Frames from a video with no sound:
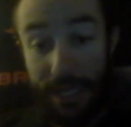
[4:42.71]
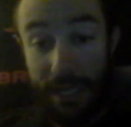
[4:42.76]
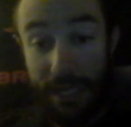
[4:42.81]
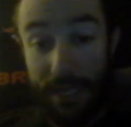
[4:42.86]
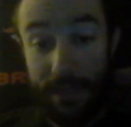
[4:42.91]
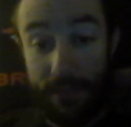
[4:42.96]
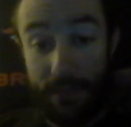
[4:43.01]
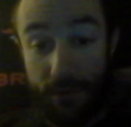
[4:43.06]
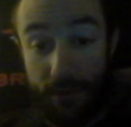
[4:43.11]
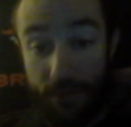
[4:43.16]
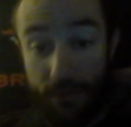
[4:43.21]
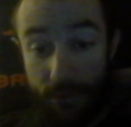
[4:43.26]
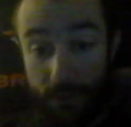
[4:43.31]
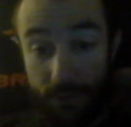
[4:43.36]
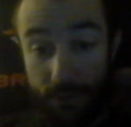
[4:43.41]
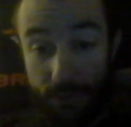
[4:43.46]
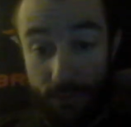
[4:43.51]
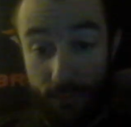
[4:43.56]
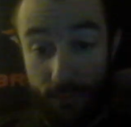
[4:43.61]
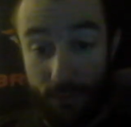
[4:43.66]
and
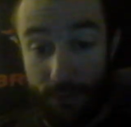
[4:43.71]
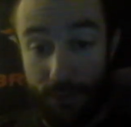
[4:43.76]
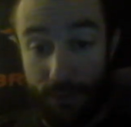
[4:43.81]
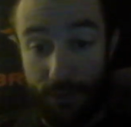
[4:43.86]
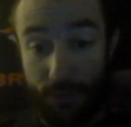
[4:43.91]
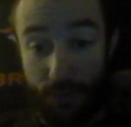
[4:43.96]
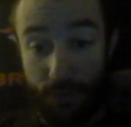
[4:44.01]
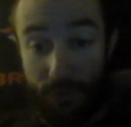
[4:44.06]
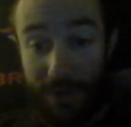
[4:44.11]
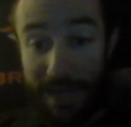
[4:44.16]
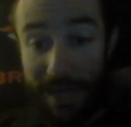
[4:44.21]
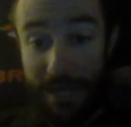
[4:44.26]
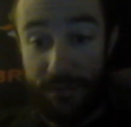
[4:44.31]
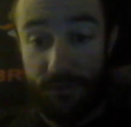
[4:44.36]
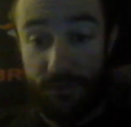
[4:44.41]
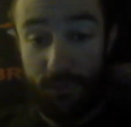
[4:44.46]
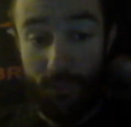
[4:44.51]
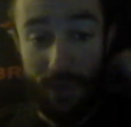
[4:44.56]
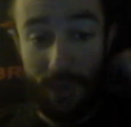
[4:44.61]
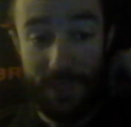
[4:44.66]
through the
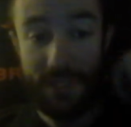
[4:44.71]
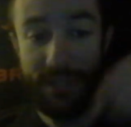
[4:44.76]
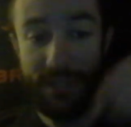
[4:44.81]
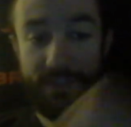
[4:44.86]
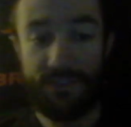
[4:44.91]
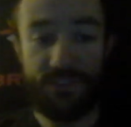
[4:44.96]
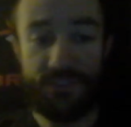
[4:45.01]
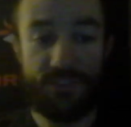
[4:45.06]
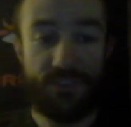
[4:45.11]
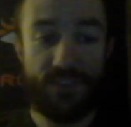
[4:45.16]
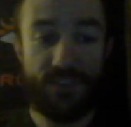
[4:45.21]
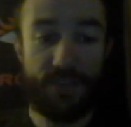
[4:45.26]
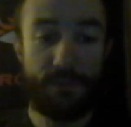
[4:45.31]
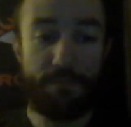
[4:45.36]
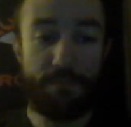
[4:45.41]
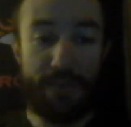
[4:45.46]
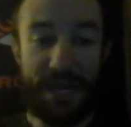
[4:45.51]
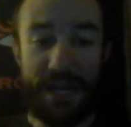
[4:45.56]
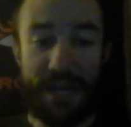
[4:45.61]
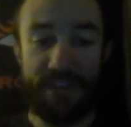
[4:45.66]
cracks one can see
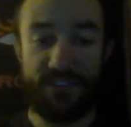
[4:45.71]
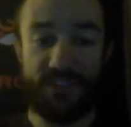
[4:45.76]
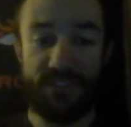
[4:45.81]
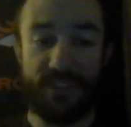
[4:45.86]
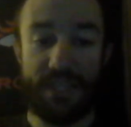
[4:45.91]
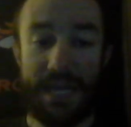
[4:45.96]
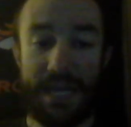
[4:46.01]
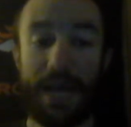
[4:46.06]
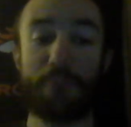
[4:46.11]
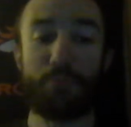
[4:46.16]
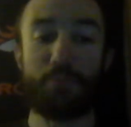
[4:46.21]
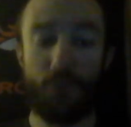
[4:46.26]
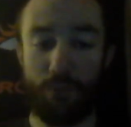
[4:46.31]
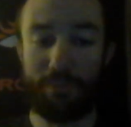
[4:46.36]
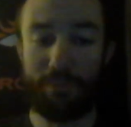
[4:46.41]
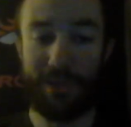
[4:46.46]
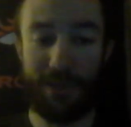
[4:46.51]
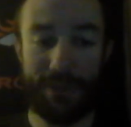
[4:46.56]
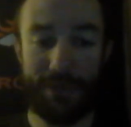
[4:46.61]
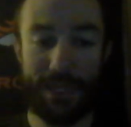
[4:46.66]
past the Capitol
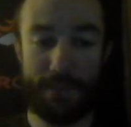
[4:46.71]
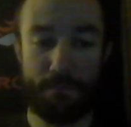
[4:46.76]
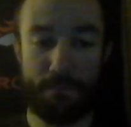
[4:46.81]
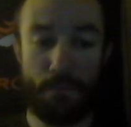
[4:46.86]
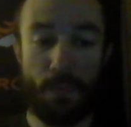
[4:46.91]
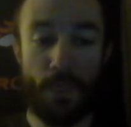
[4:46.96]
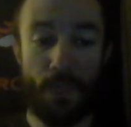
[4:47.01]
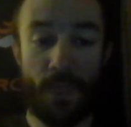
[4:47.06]
building.